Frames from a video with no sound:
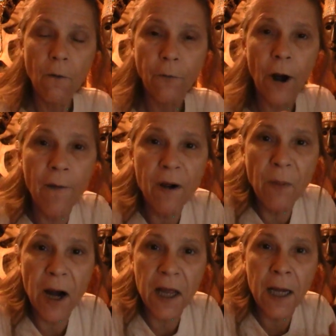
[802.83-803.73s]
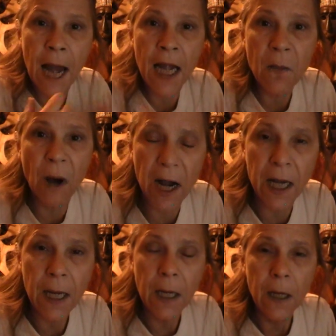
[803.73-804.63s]
for everybody and
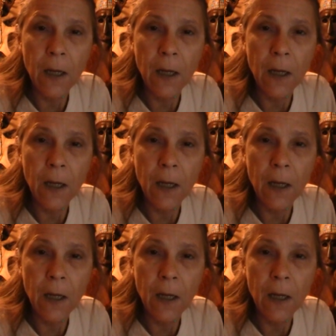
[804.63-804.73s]
anybody